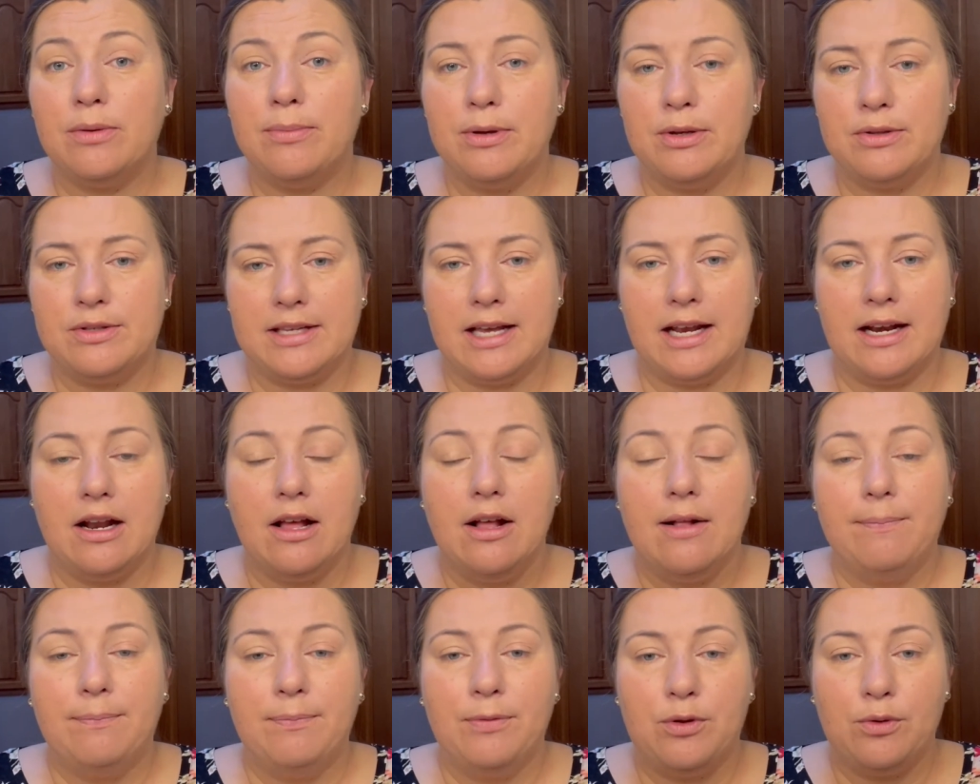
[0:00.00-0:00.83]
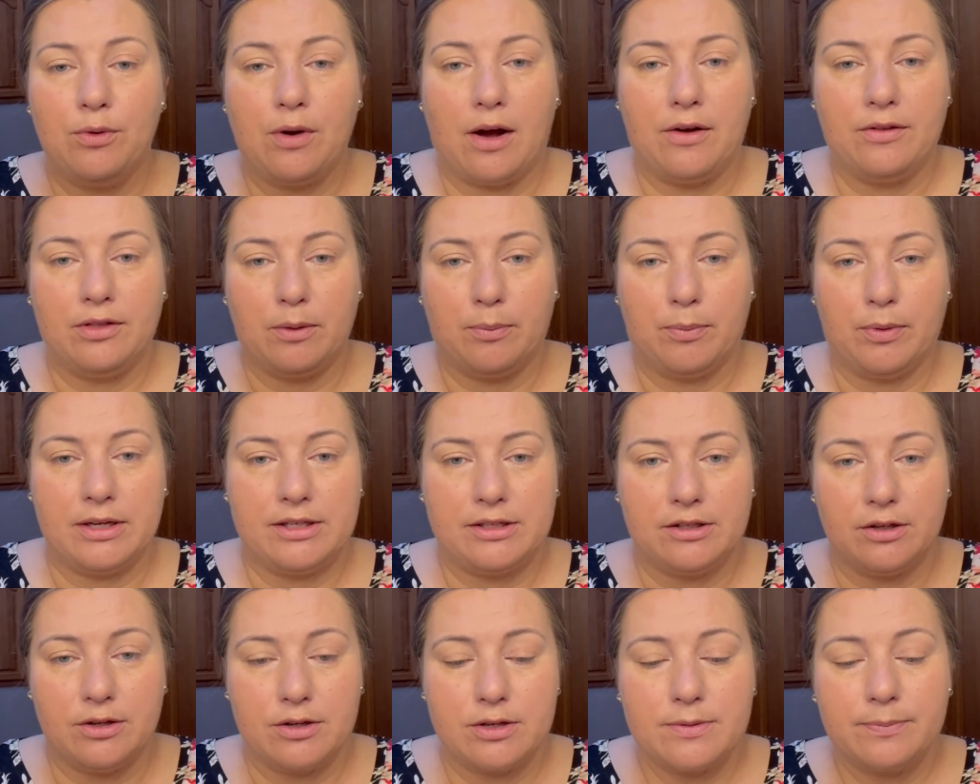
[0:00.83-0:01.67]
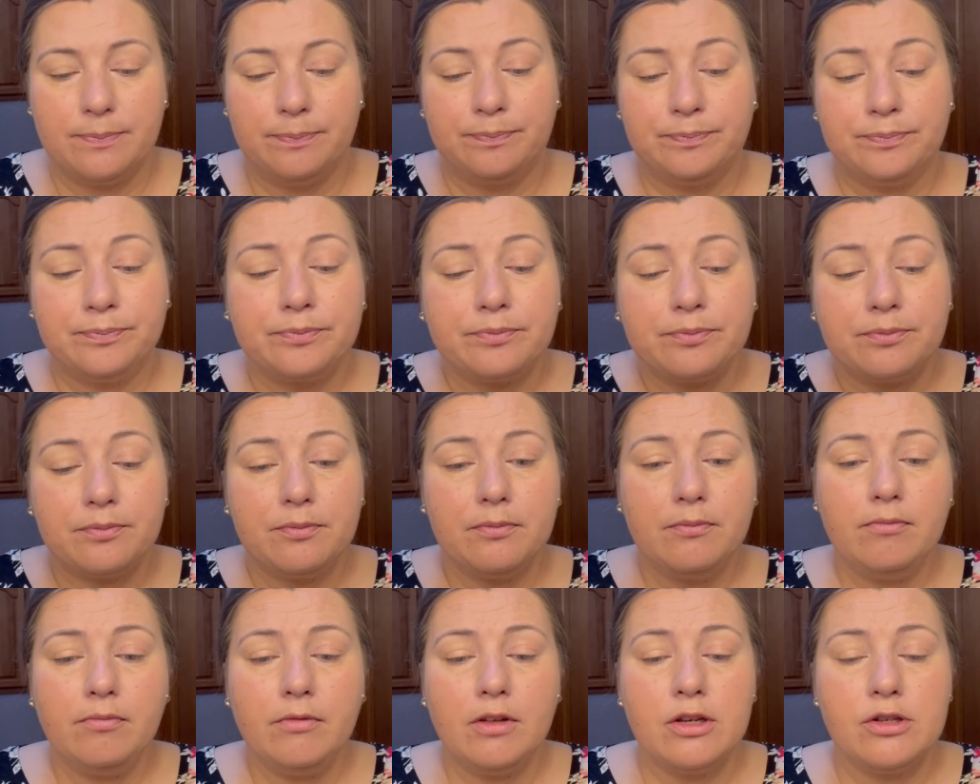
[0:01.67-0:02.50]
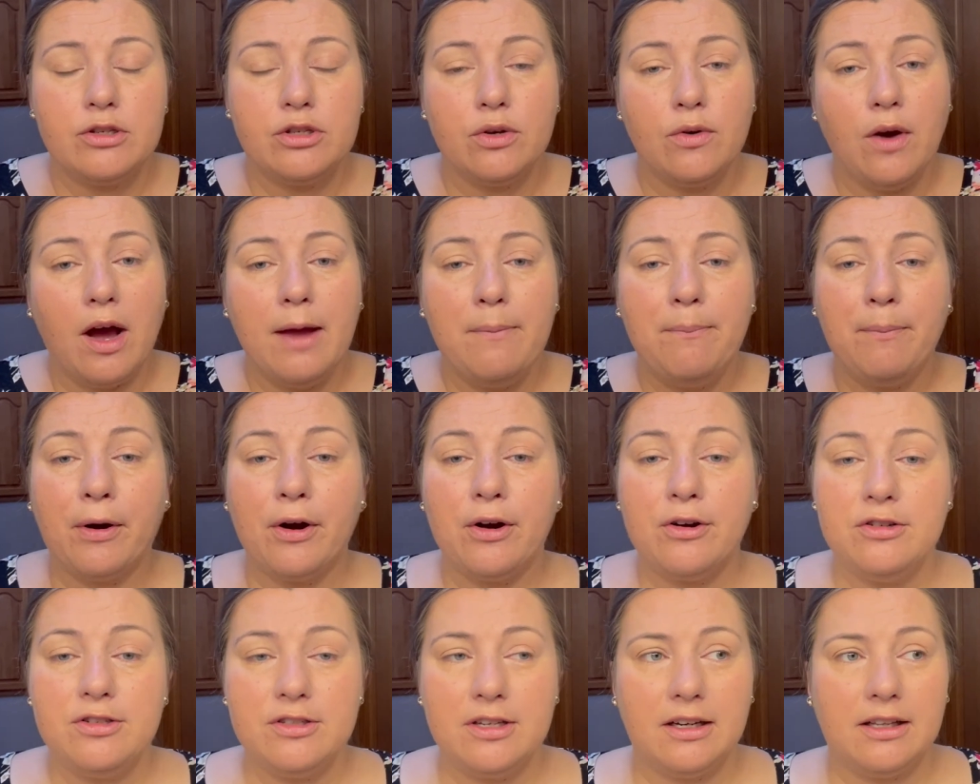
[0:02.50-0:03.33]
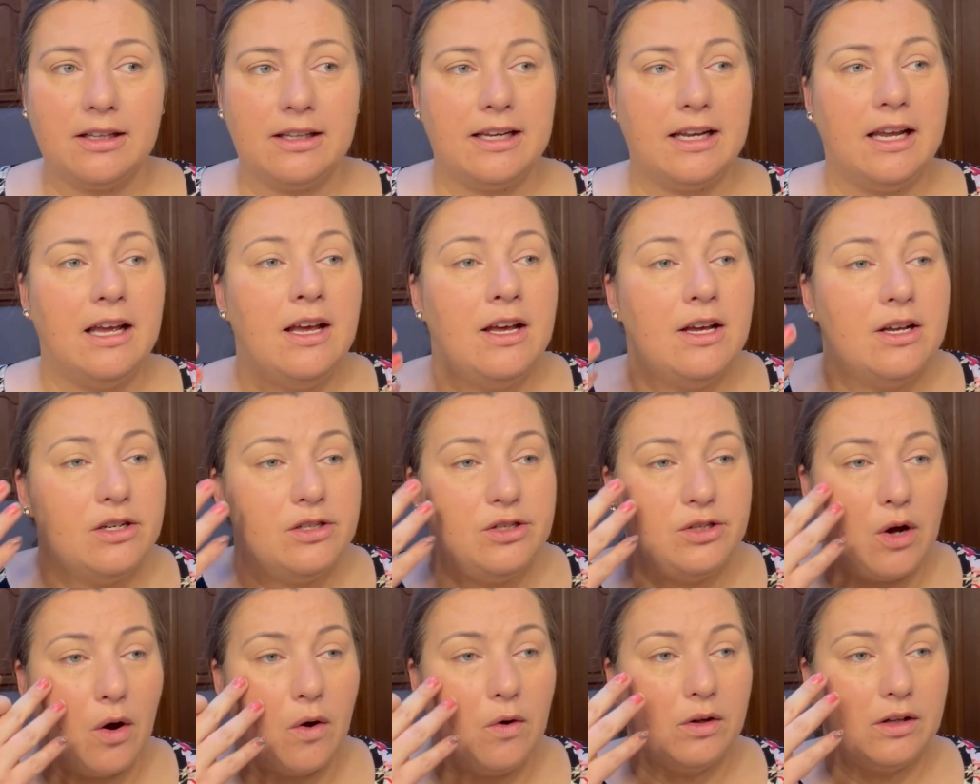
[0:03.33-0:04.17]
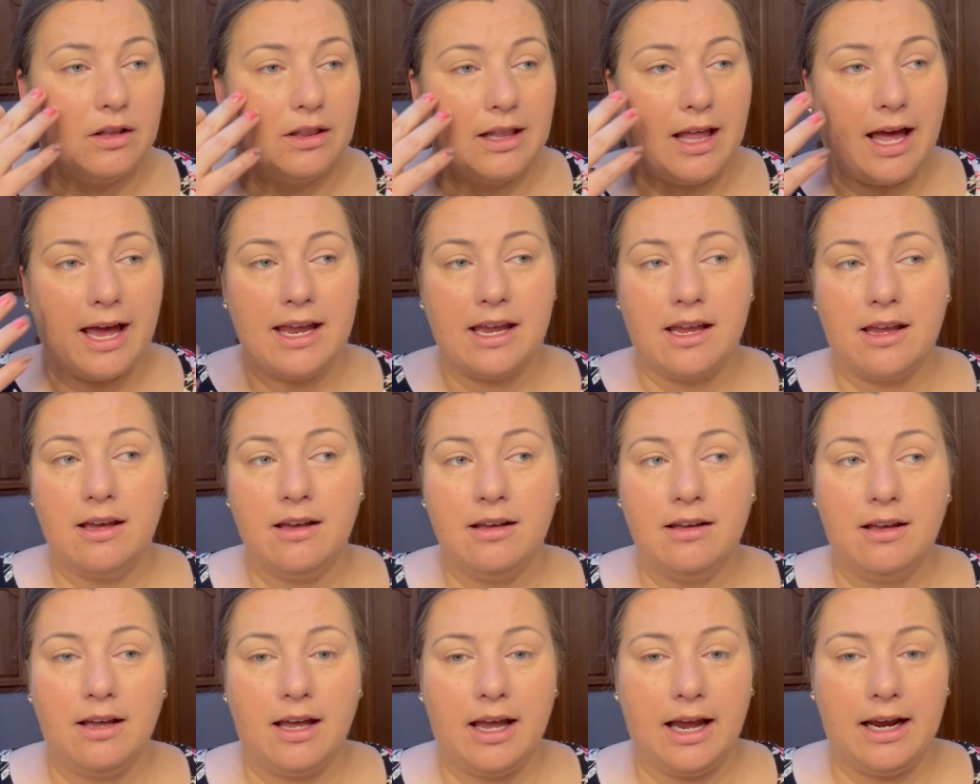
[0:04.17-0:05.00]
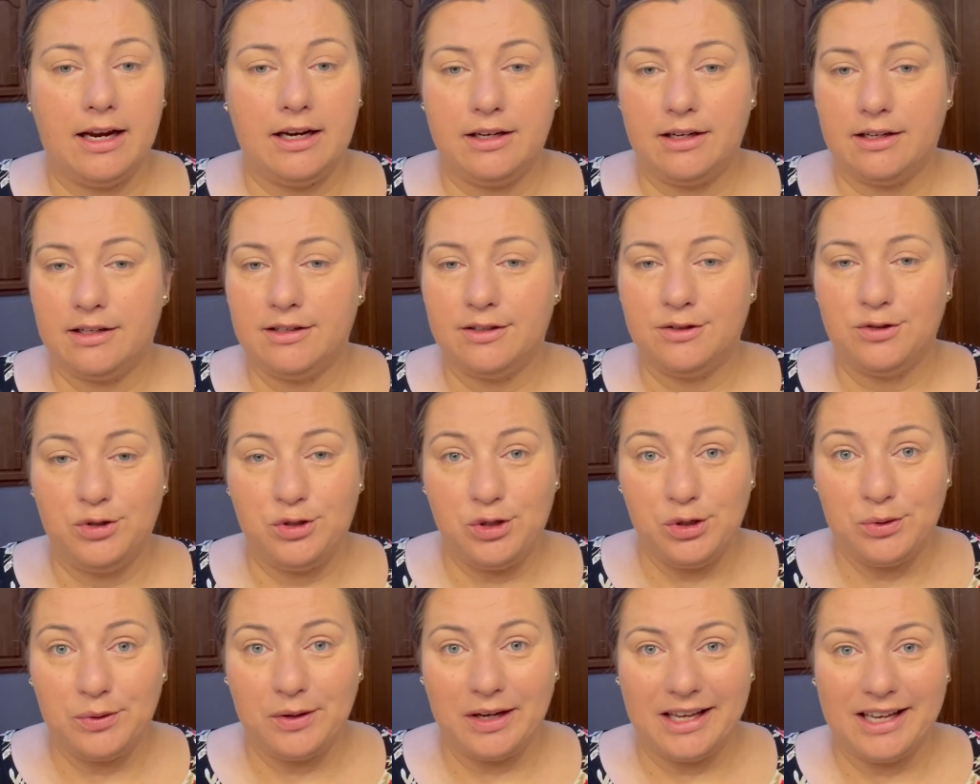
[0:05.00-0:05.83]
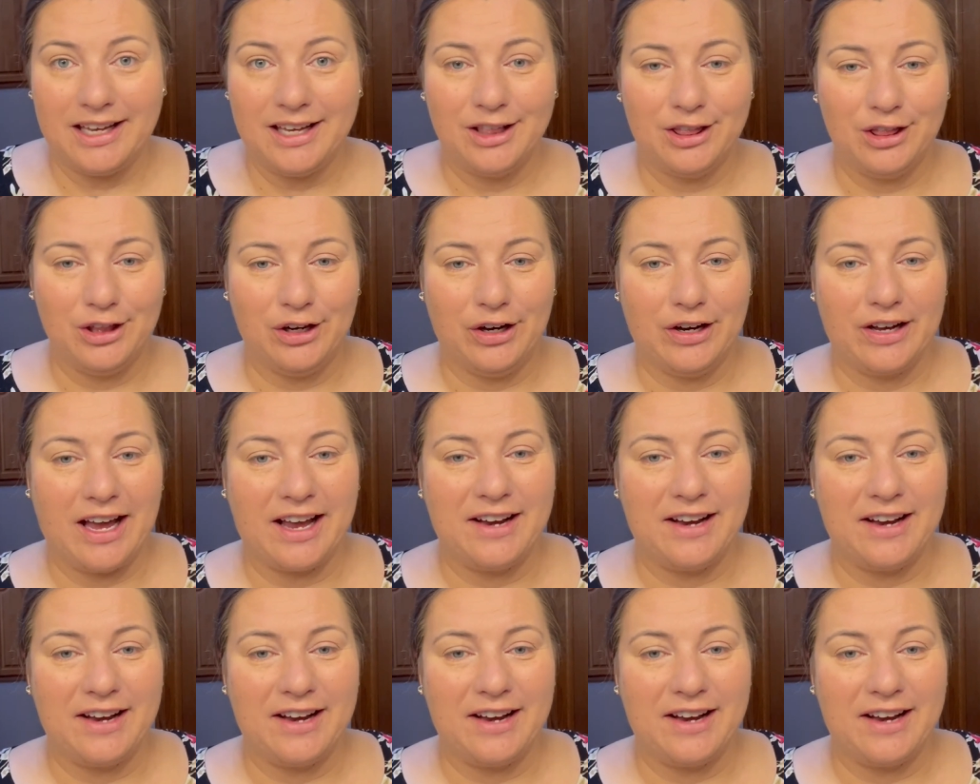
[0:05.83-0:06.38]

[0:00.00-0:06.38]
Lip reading: it throughout the bristles. So I personally don't like a dewy look.